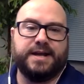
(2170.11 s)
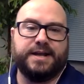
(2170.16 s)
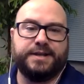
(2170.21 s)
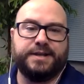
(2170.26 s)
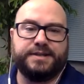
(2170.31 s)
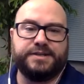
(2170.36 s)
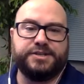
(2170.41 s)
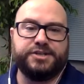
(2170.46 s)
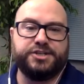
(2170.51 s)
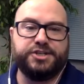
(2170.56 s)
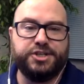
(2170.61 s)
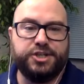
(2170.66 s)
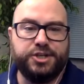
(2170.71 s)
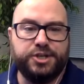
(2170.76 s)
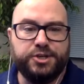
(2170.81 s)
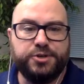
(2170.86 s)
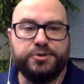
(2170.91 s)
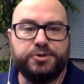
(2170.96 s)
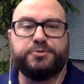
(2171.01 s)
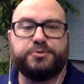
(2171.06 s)
that
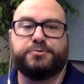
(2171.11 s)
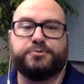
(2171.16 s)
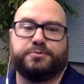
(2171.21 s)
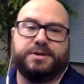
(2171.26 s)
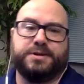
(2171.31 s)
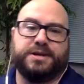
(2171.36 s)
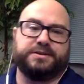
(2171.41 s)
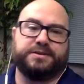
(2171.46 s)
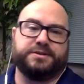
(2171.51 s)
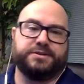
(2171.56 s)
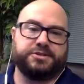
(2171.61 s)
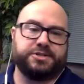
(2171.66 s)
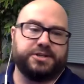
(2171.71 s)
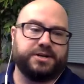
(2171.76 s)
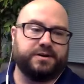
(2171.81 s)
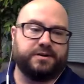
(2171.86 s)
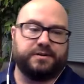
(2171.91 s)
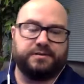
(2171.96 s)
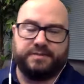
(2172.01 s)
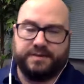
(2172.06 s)
you need to
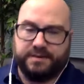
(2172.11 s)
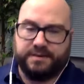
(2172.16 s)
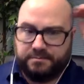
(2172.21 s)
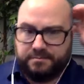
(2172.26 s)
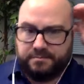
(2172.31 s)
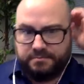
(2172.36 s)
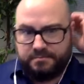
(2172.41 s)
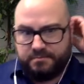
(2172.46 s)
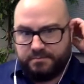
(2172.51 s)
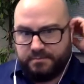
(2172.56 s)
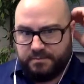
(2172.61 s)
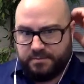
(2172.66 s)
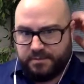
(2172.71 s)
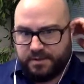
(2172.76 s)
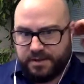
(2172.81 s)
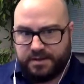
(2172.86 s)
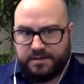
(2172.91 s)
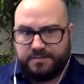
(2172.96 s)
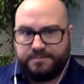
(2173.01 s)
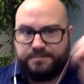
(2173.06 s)
share, that
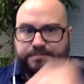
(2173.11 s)
that